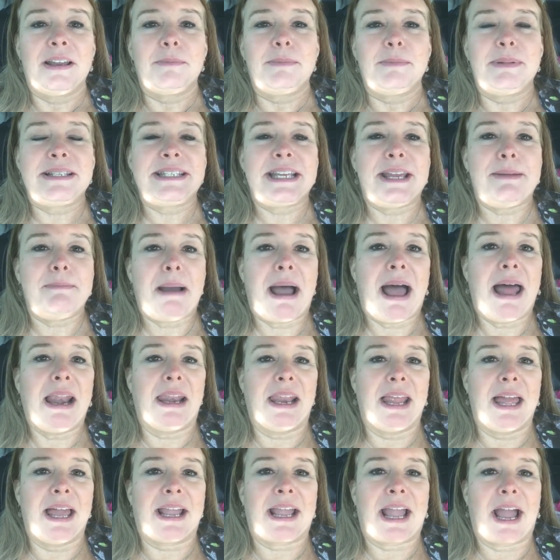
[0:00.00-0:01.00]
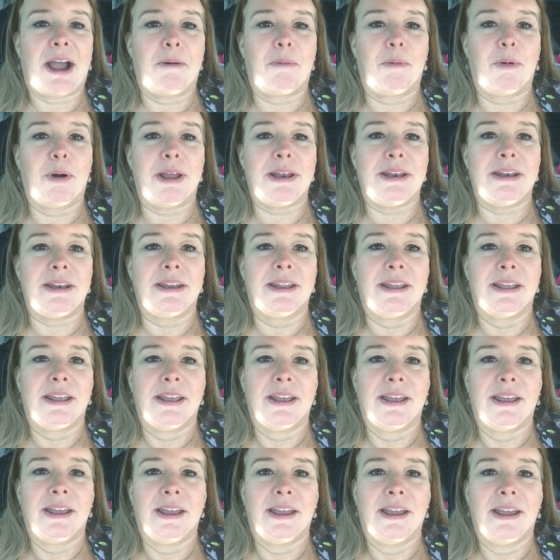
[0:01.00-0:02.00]
But see, my luck, I wouldn't
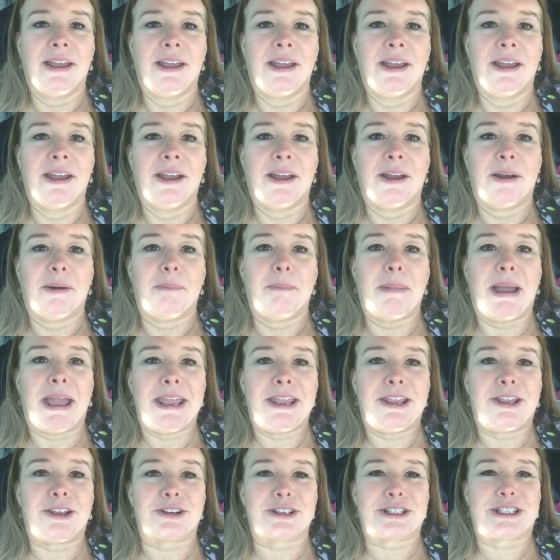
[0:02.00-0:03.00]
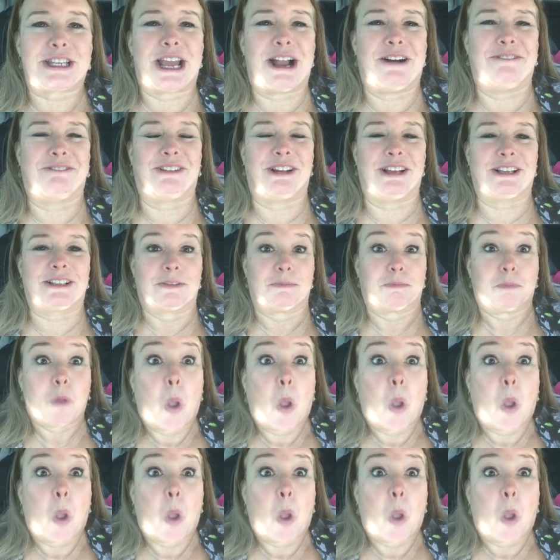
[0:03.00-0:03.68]
make yourself look.